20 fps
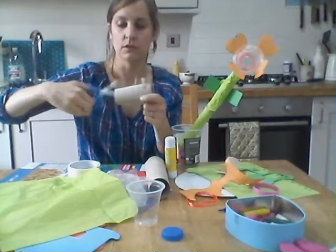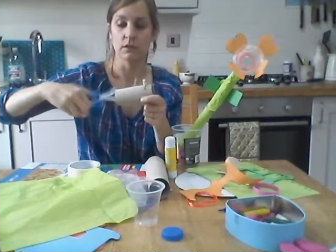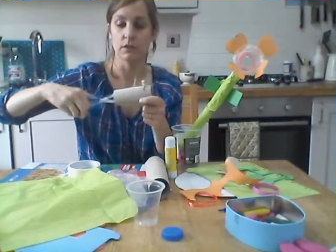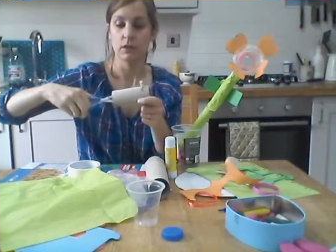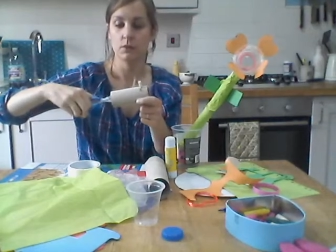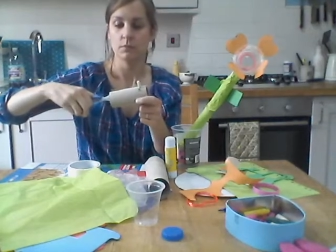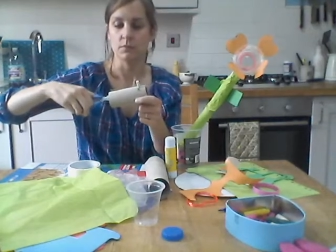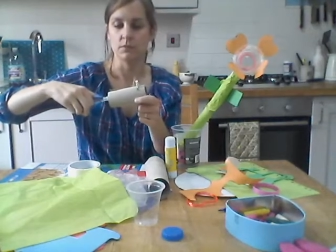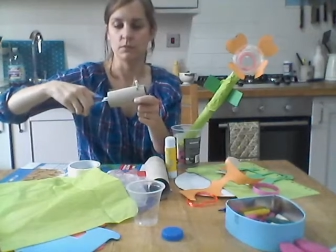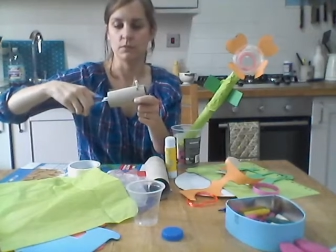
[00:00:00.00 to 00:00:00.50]
and
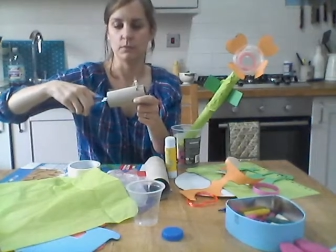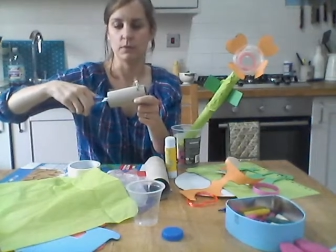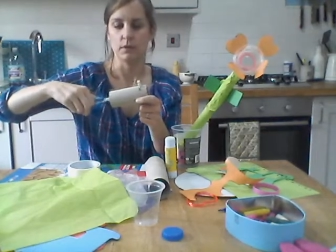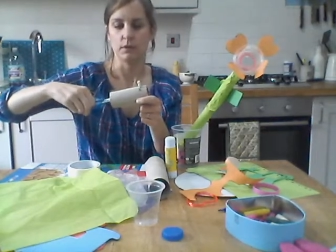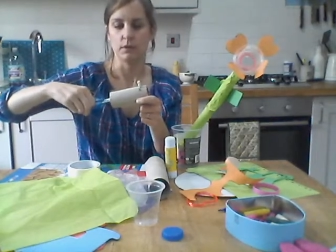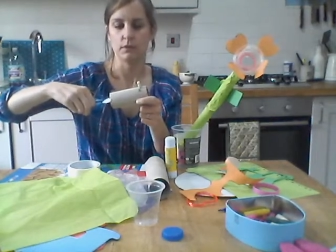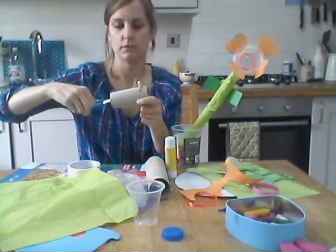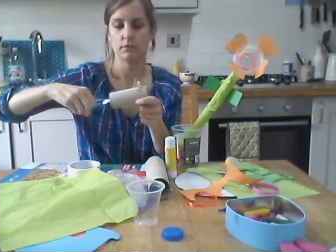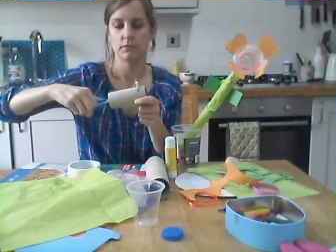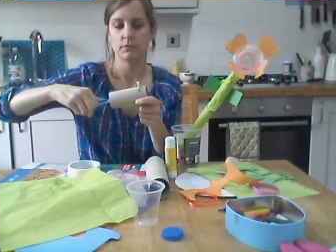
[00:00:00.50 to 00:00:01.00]
I hope this
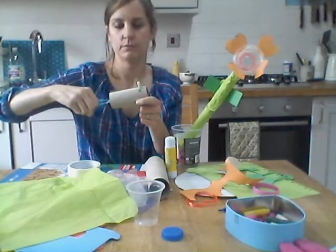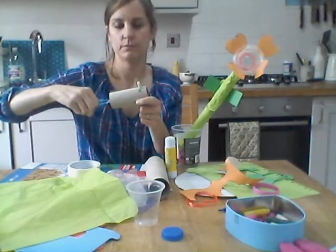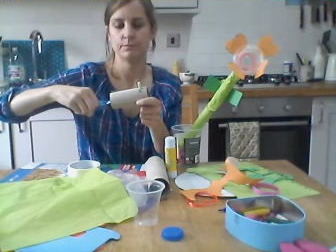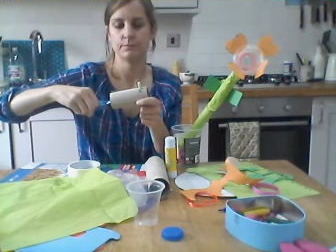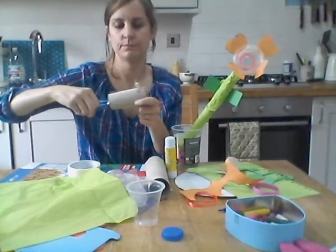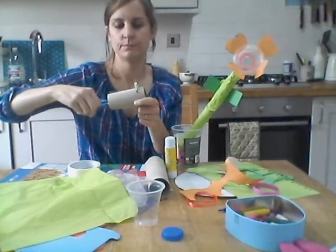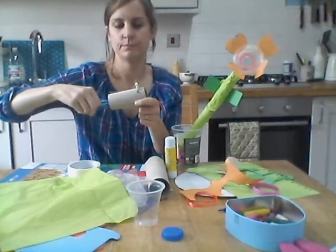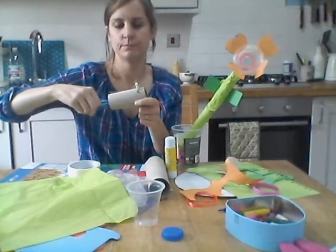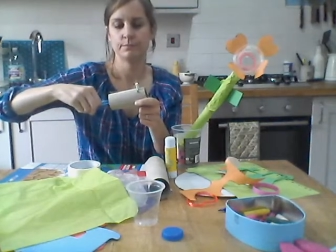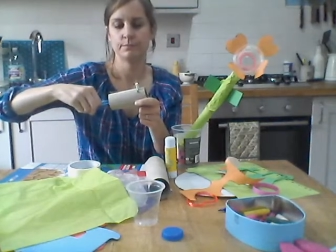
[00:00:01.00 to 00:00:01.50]
works,
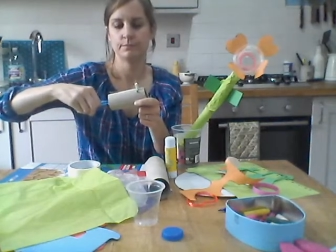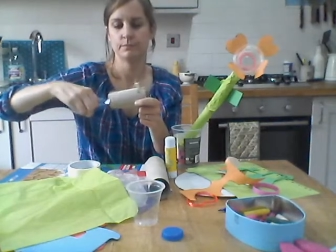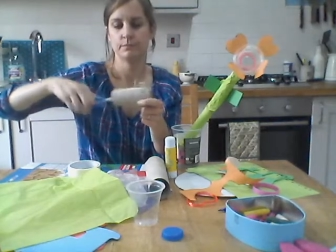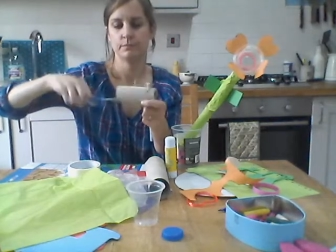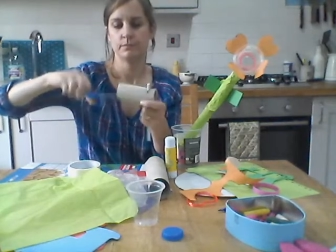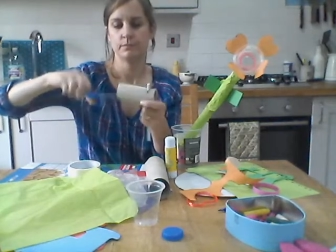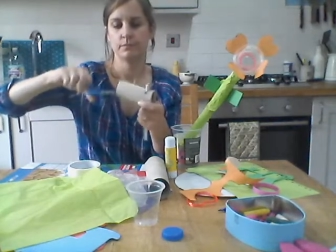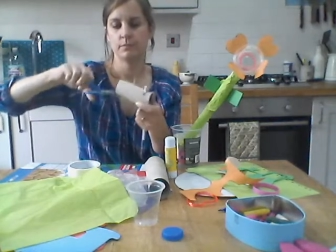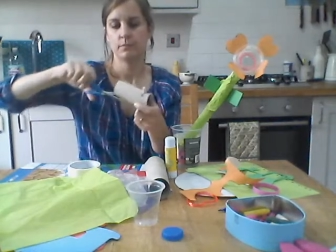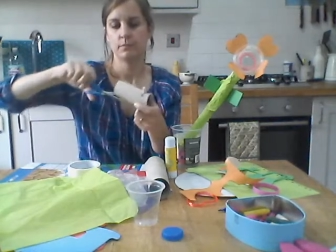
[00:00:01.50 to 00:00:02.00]

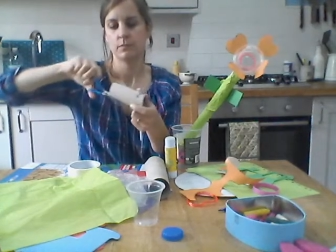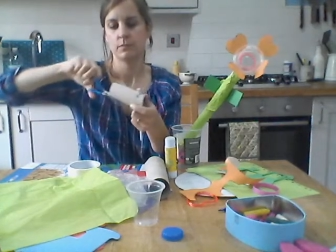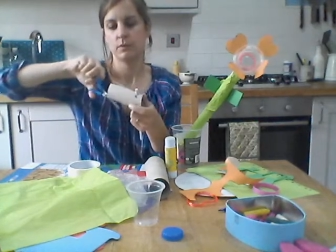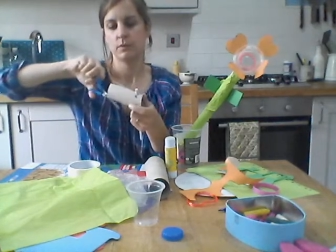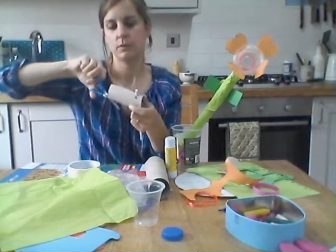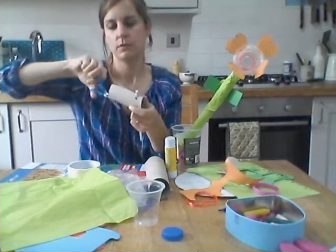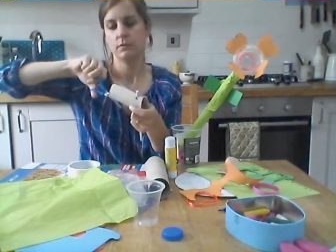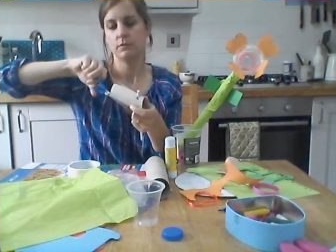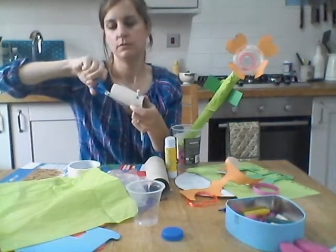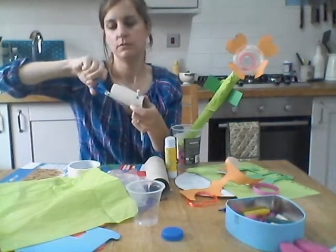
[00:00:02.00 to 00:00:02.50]

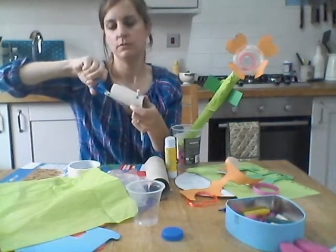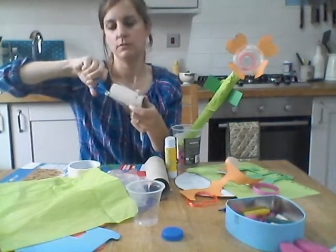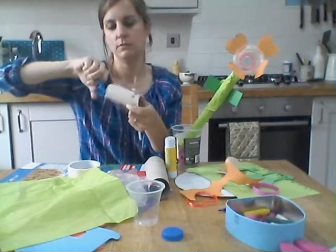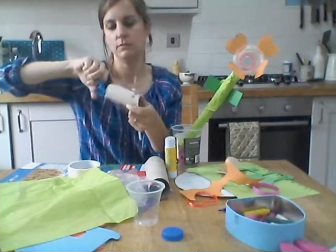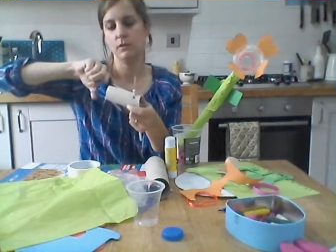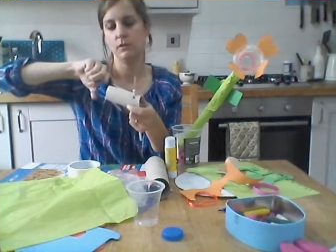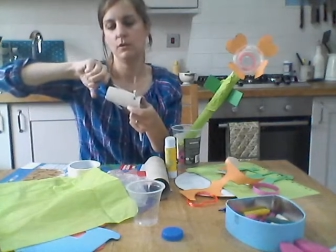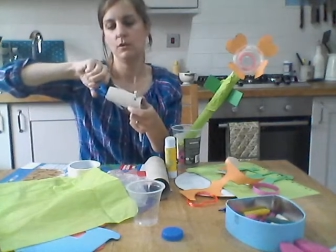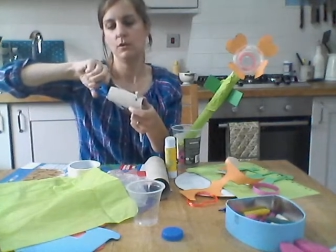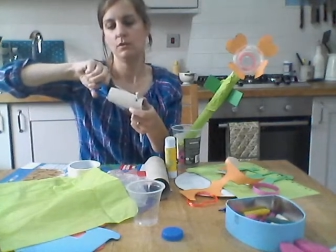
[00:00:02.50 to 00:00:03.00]

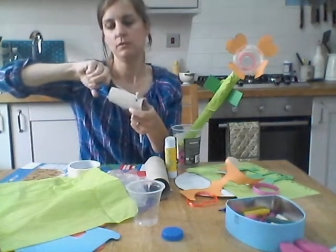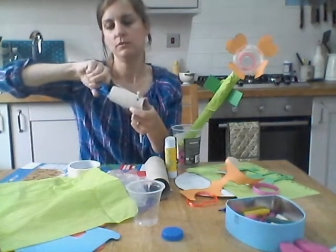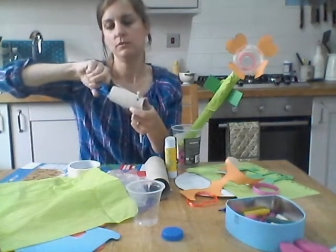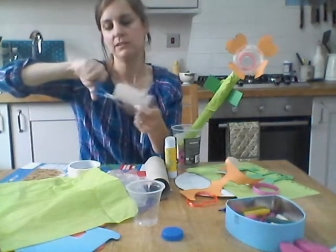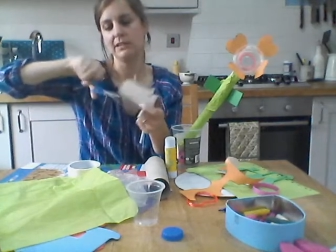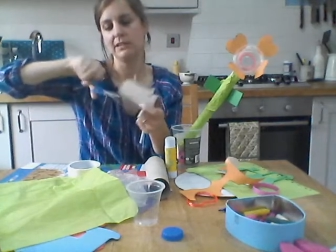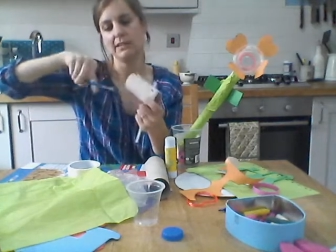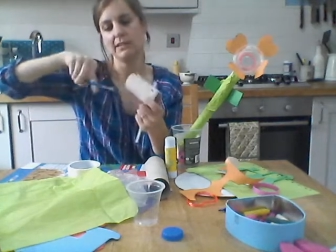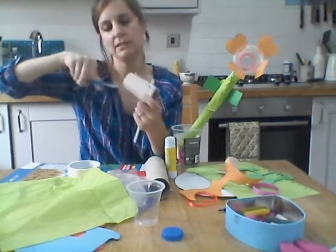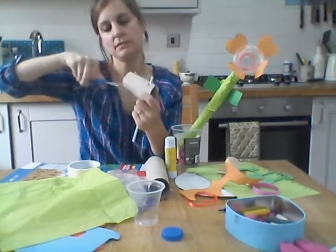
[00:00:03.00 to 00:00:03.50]
some long
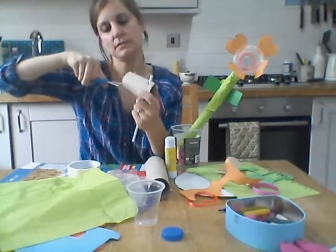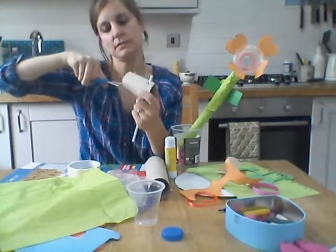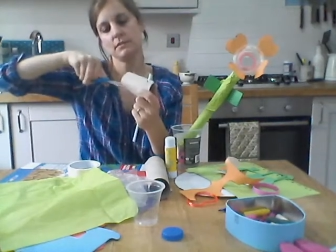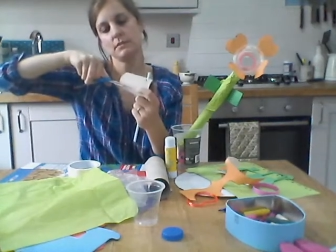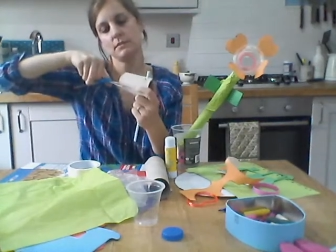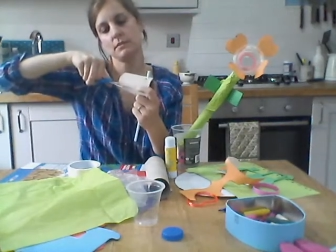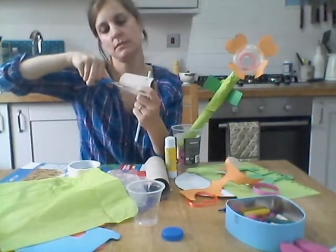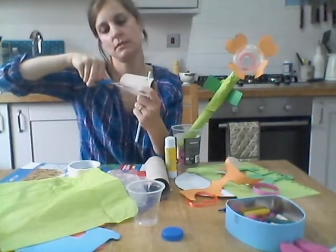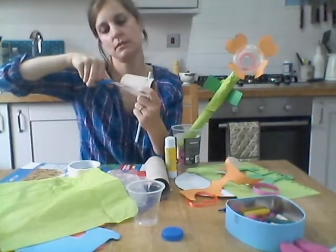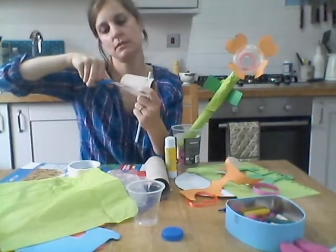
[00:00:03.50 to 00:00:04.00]

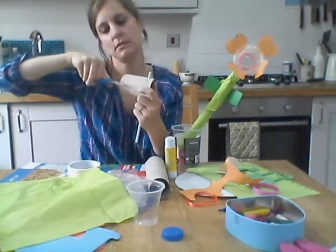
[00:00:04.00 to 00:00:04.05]
slits.